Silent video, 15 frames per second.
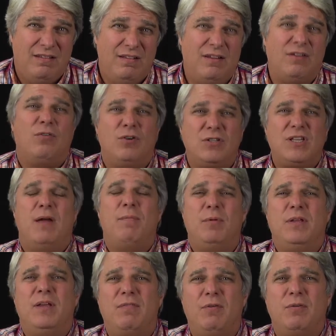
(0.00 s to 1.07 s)
And of course, I
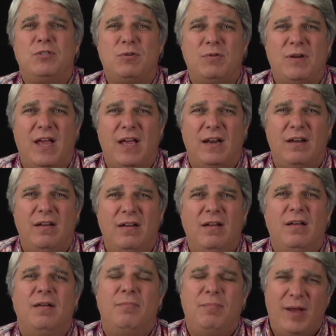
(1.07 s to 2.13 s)
believe it was created
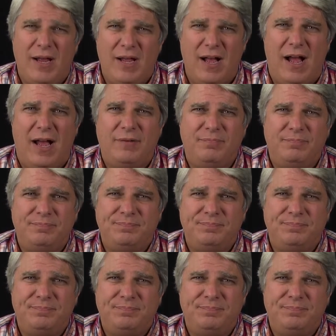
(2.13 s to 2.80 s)
by God.